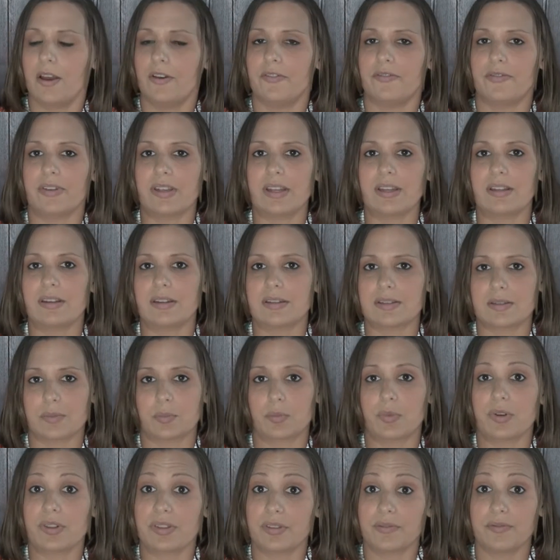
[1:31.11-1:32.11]

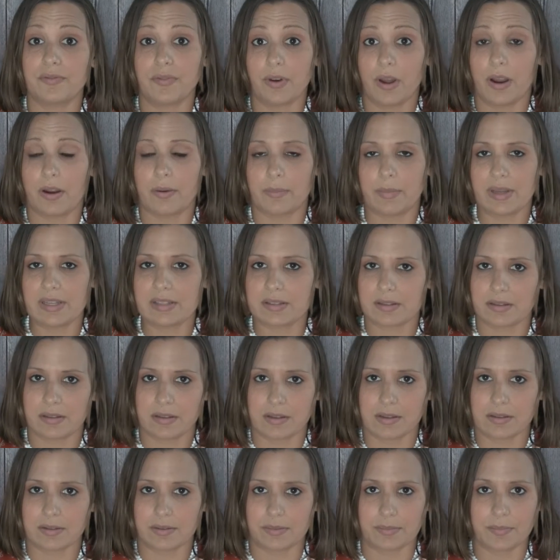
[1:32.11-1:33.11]
veganism with
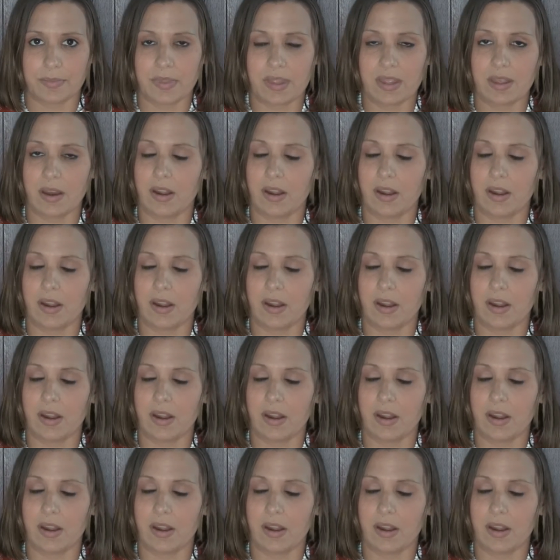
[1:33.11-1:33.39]
environmentalism.